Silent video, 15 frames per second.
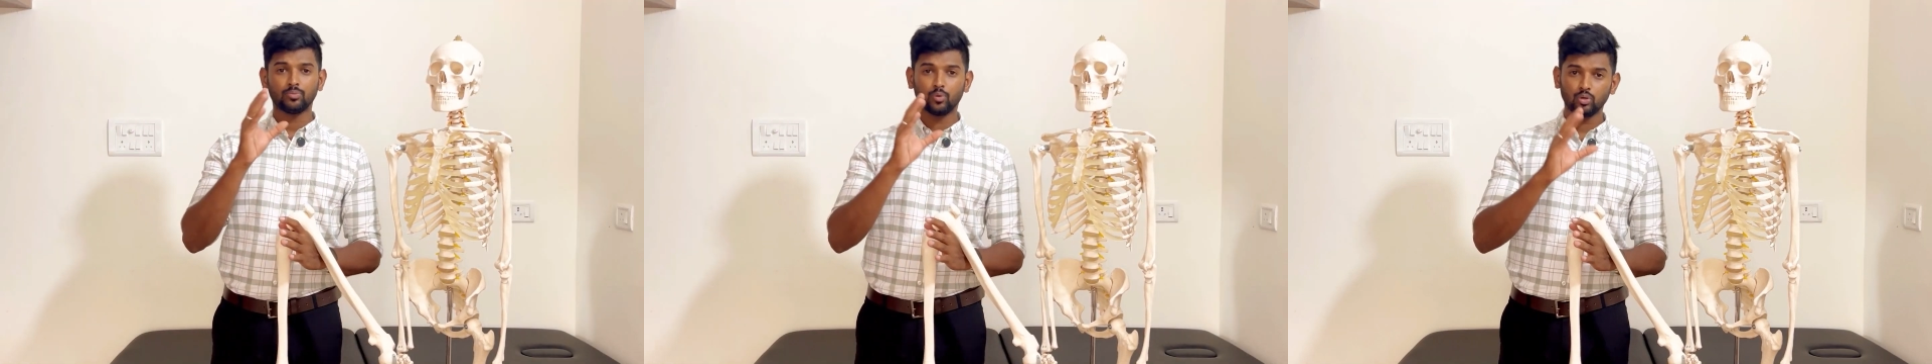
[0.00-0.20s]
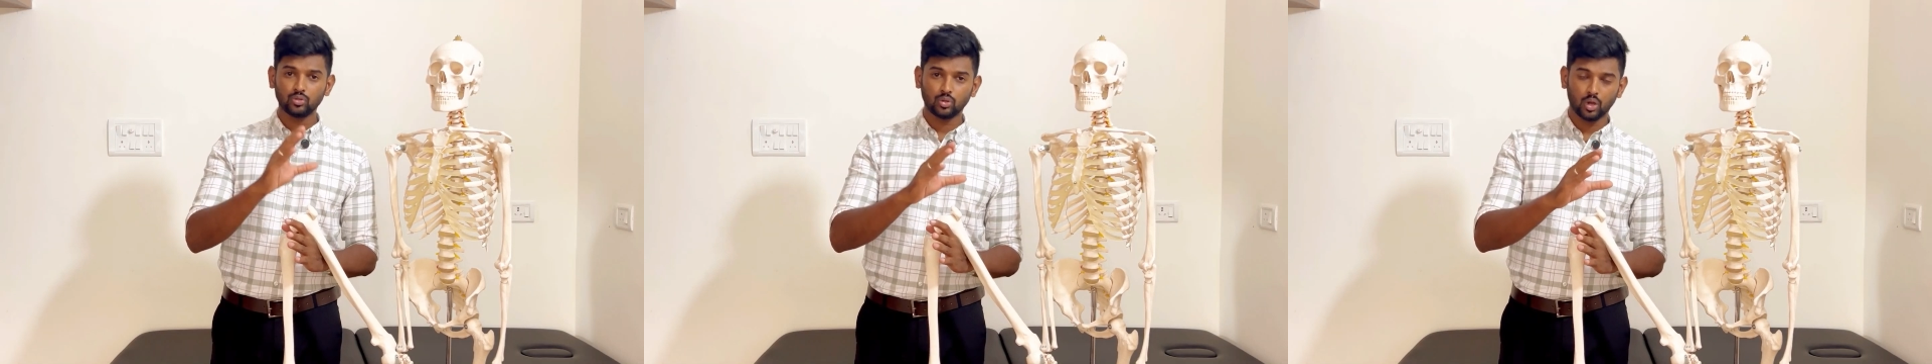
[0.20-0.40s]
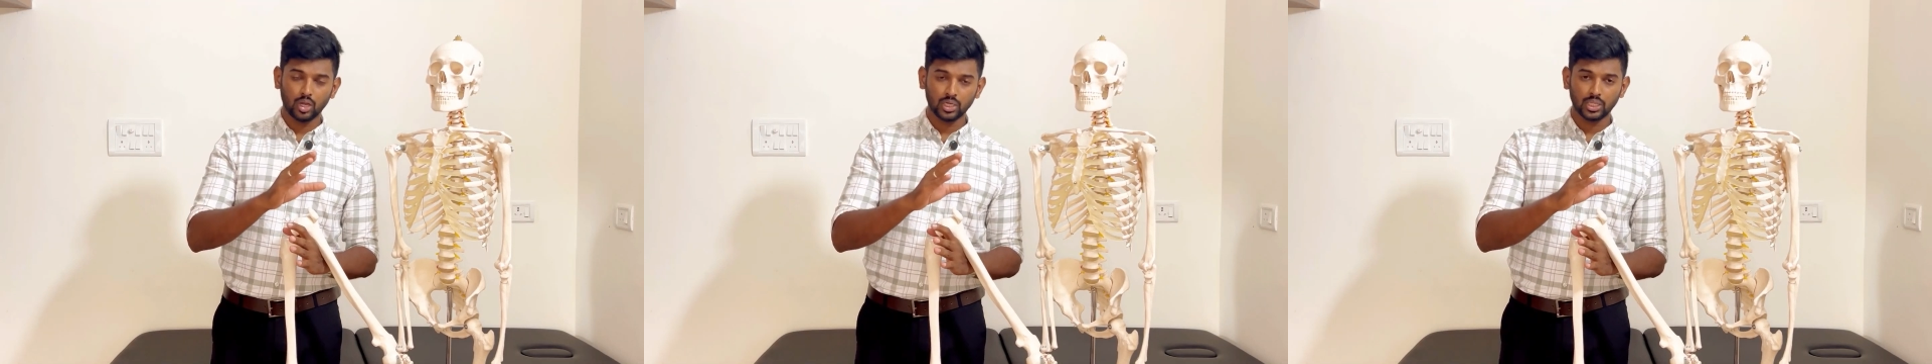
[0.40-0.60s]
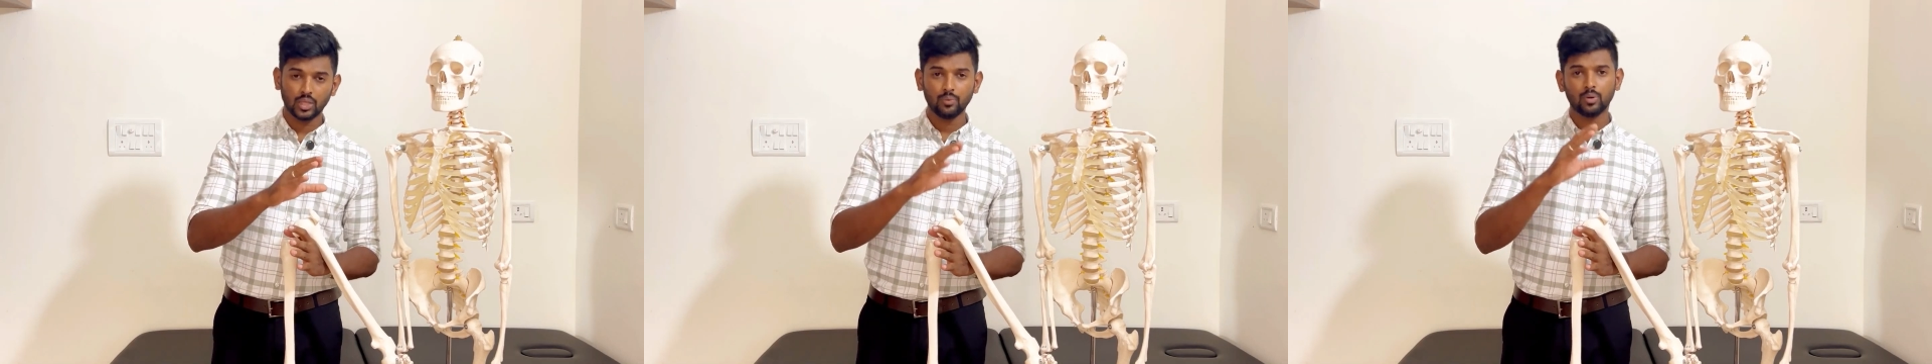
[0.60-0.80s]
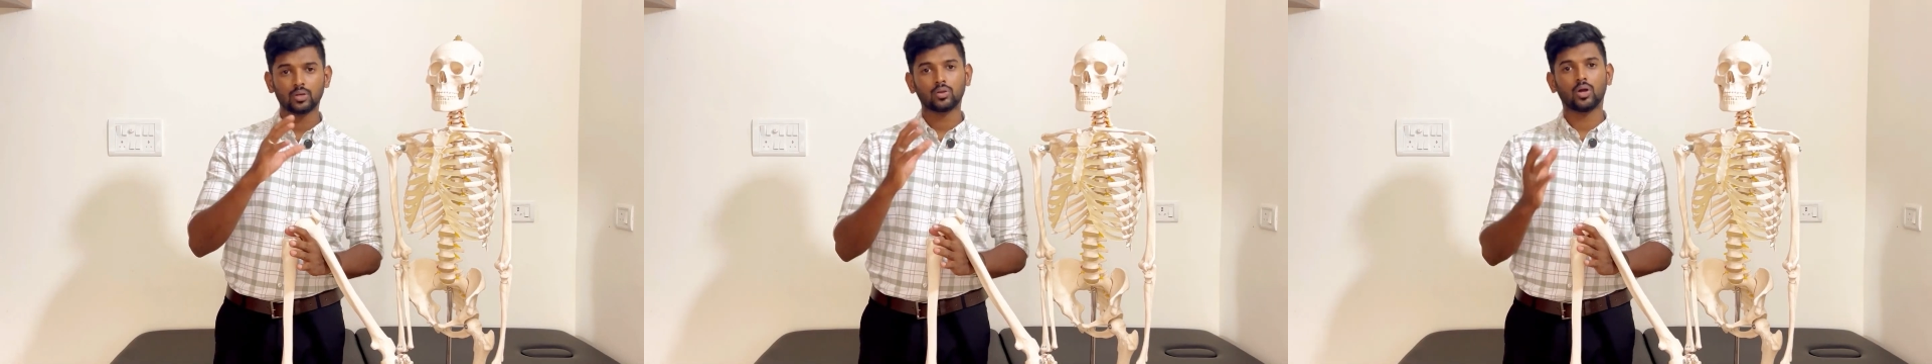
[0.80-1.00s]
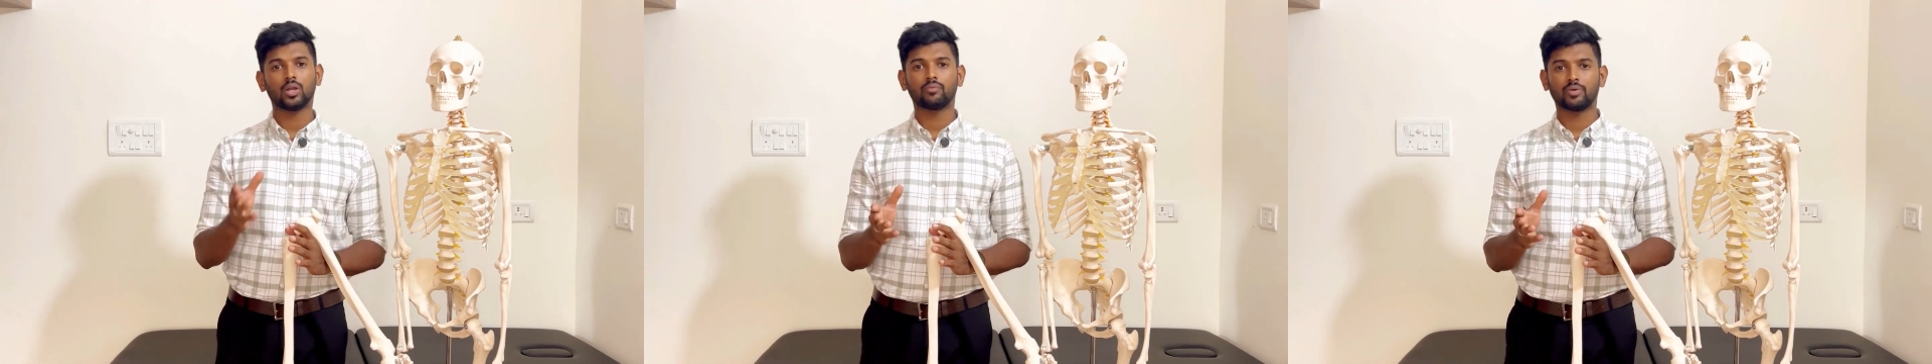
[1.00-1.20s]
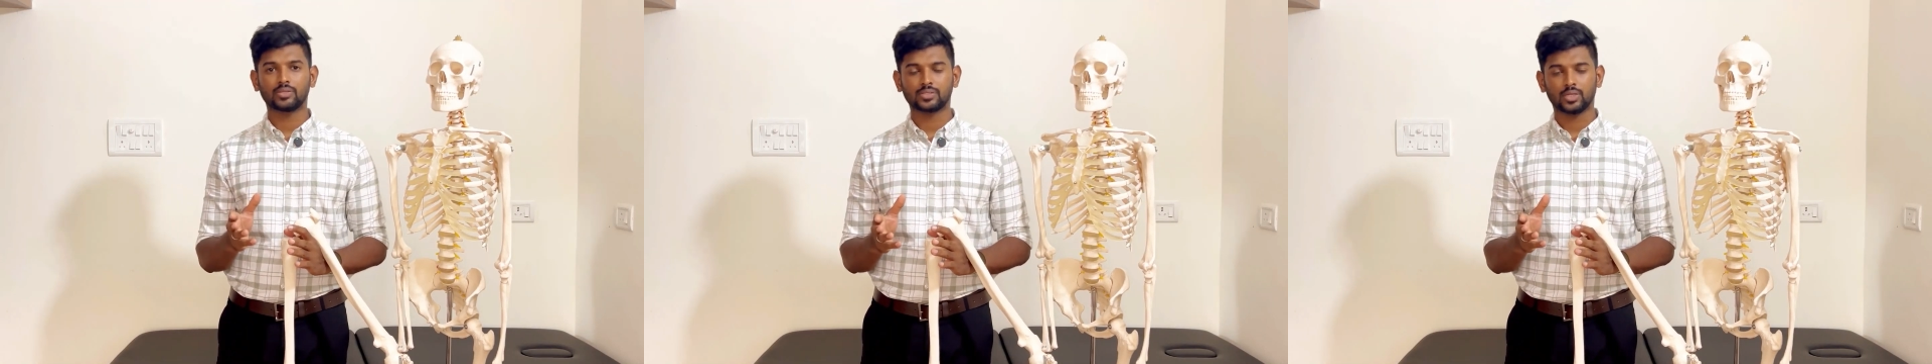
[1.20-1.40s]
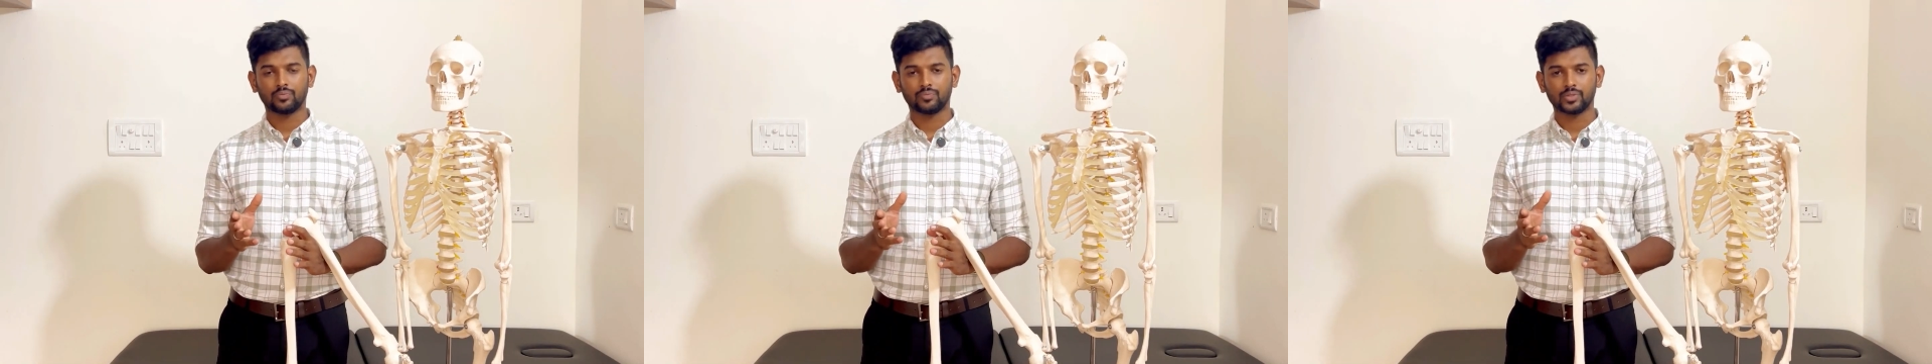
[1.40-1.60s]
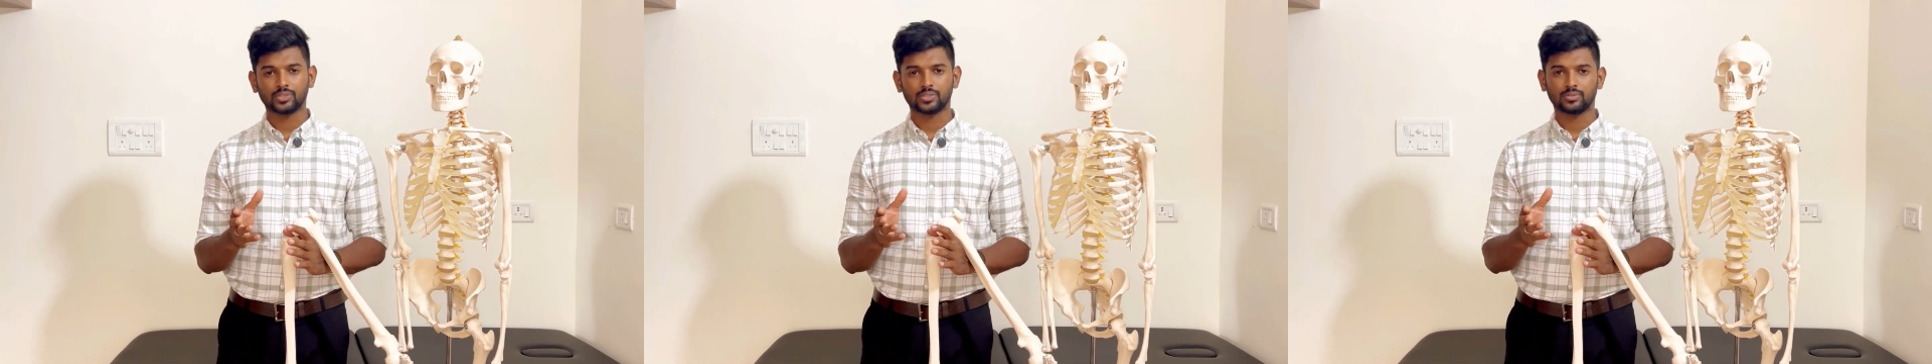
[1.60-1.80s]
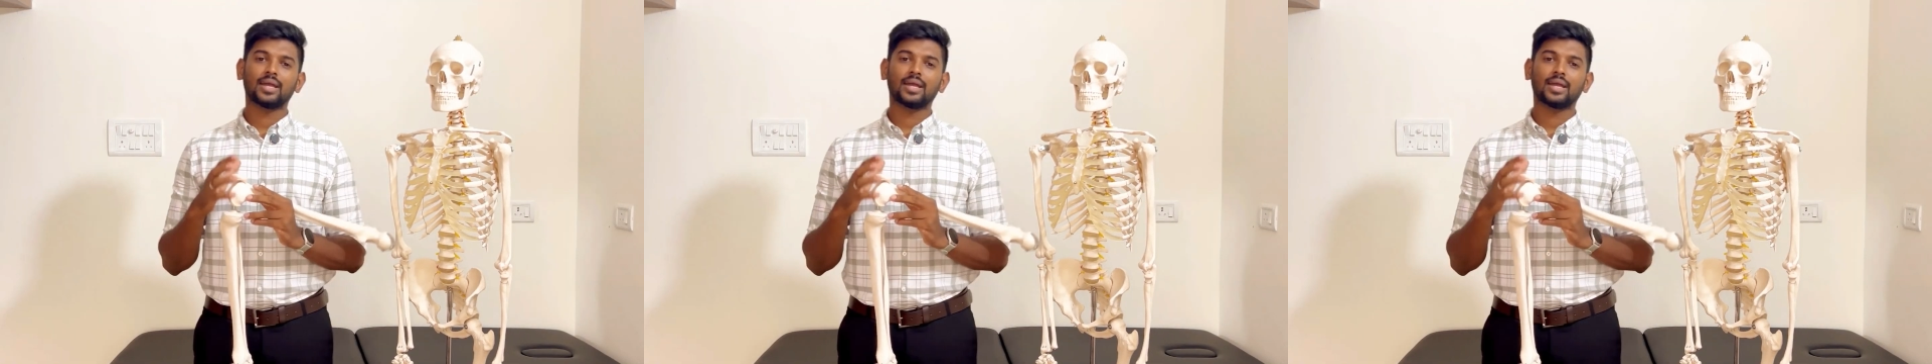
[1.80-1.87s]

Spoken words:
both concave and convex surface.